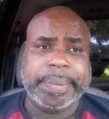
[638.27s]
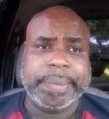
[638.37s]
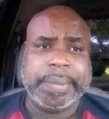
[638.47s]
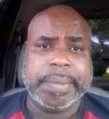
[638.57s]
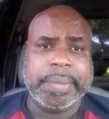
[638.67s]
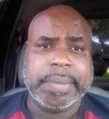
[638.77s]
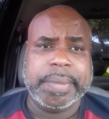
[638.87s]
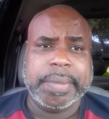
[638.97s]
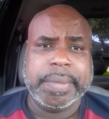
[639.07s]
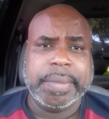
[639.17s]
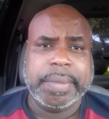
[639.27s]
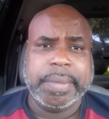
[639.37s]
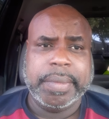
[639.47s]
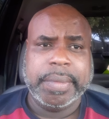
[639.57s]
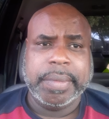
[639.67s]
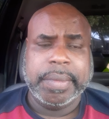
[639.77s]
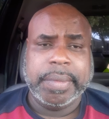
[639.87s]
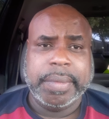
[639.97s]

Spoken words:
(no one is talking)